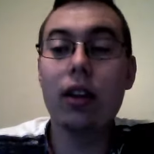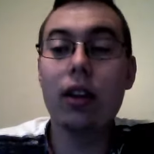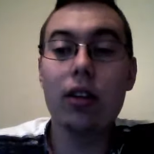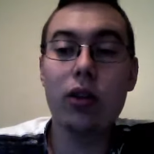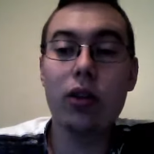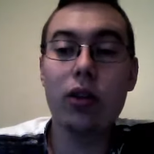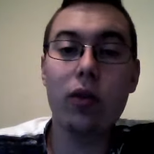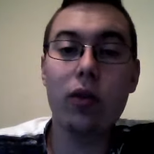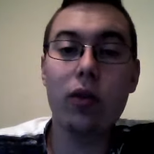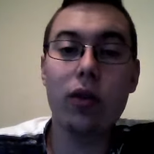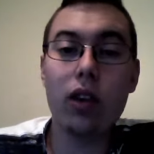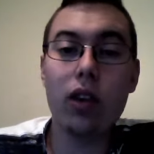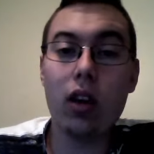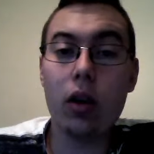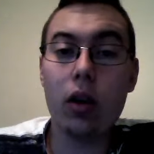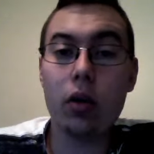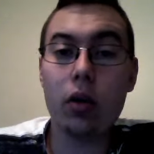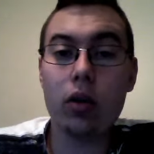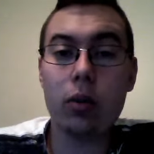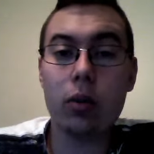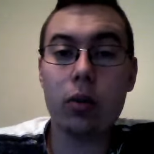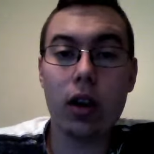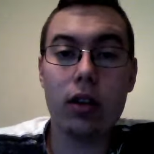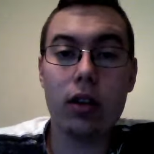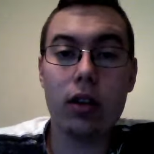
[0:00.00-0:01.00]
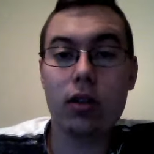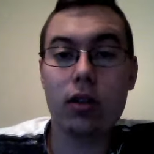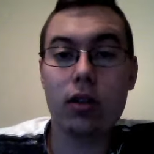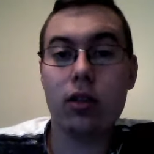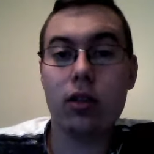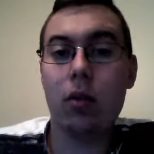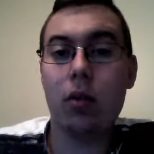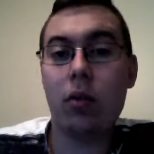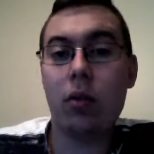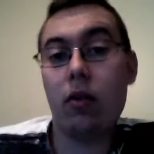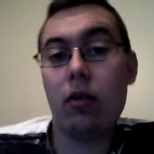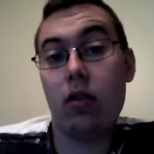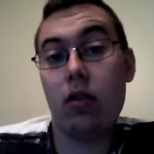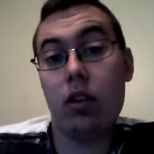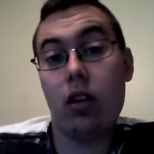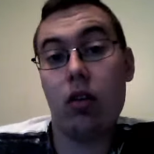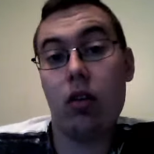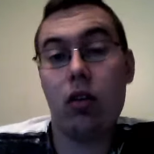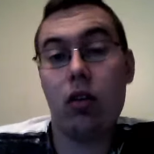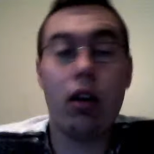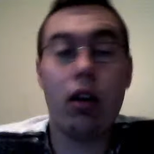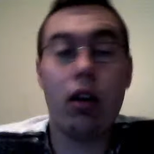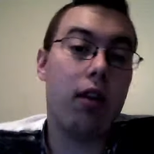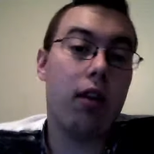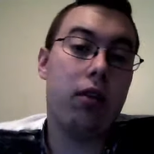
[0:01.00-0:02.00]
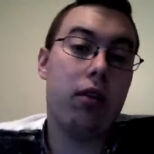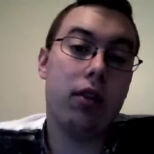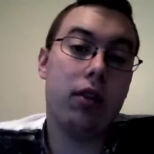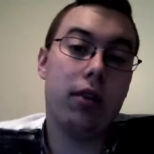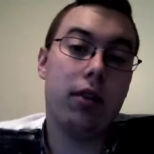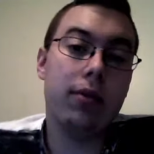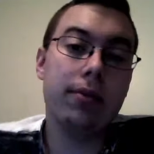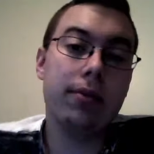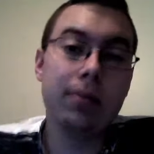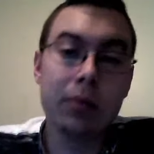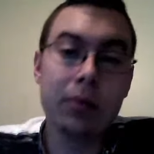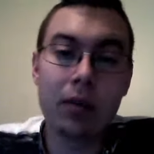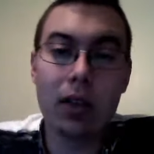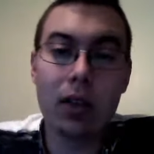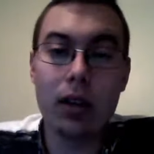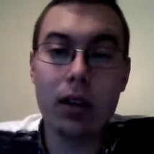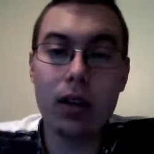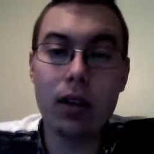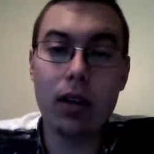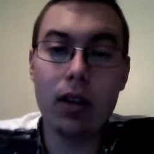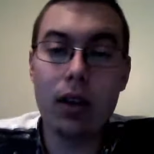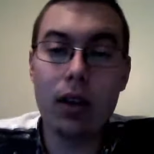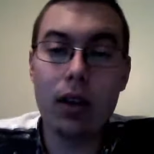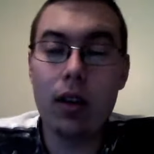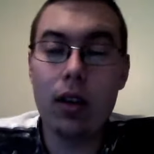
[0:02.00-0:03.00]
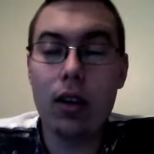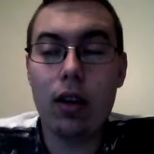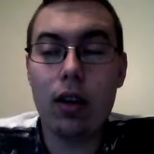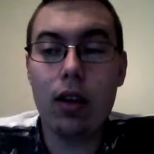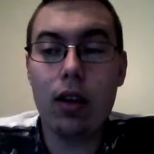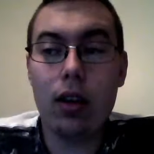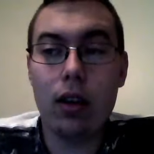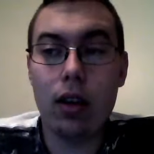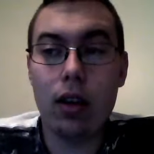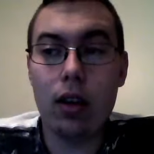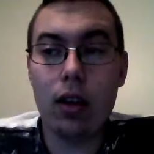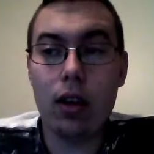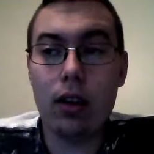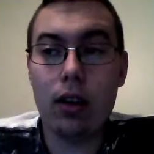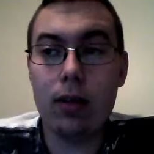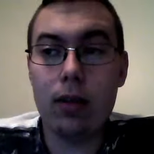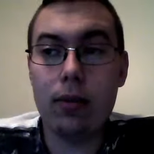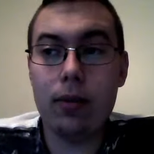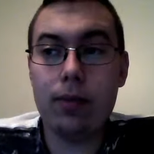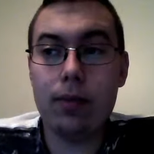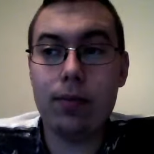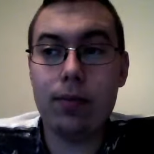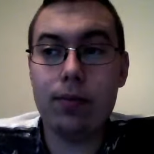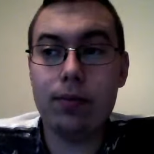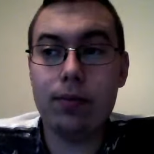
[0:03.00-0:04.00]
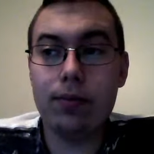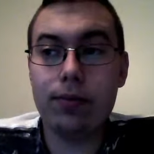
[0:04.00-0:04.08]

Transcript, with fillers: do a video response or something if you know it. I don't know. Um,